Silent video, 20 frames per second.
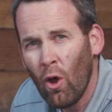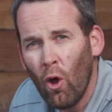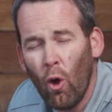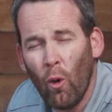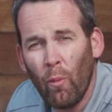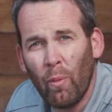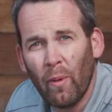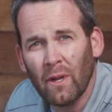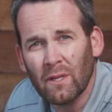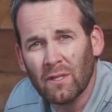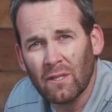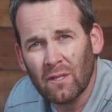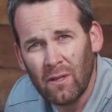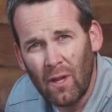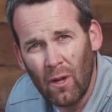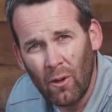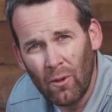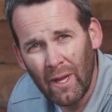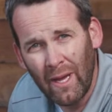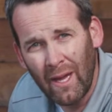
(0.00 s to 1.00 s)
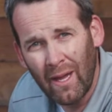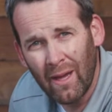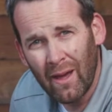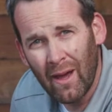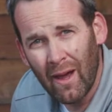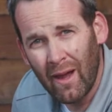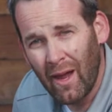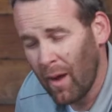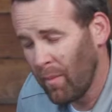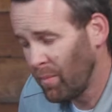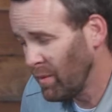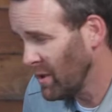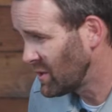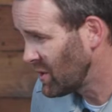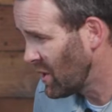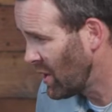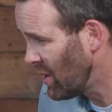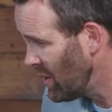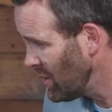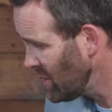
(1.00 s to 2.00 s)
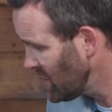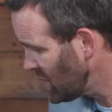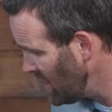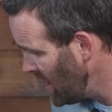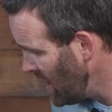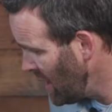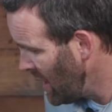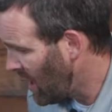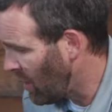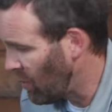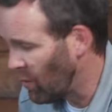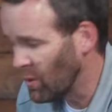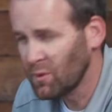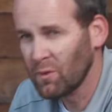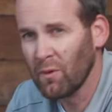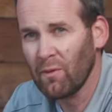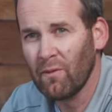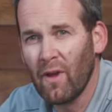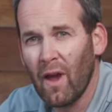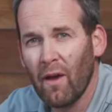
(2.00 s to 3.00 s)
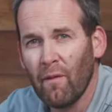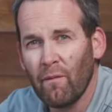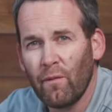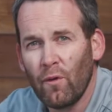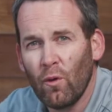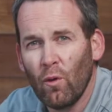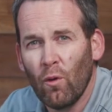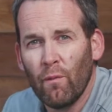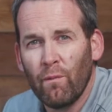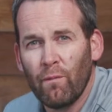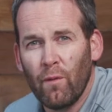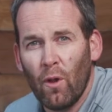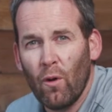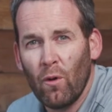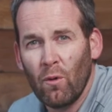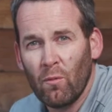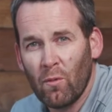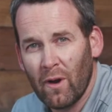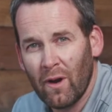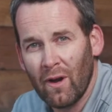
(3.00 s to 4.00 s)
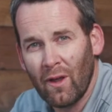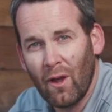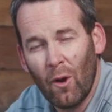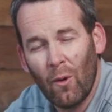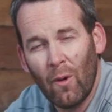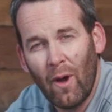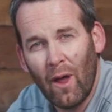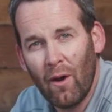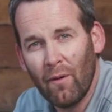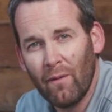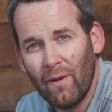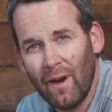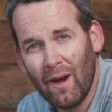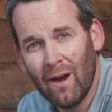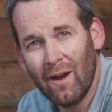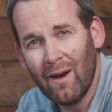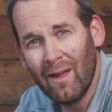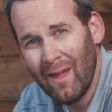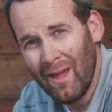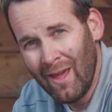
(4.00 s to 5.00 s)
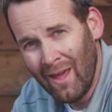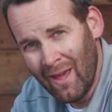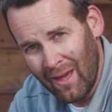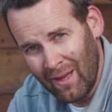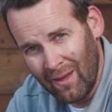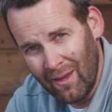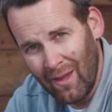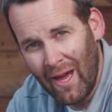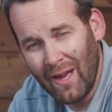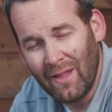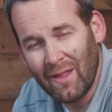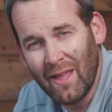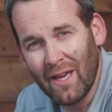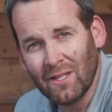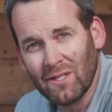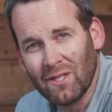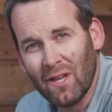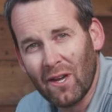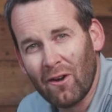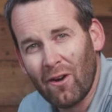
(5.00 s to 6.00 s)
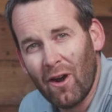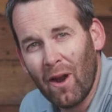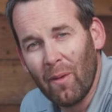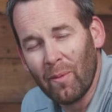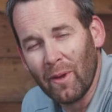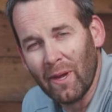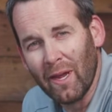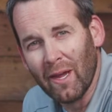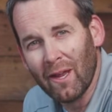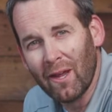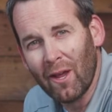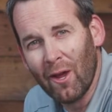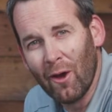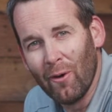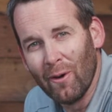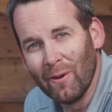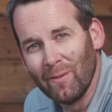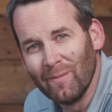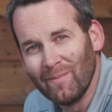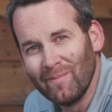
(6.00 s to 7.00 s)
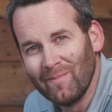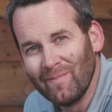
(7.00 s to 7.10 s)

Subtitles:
open it slowly, a couple of turns, and once we've got fuel flowing, we're going to go right over here, light that sucker up and get it going.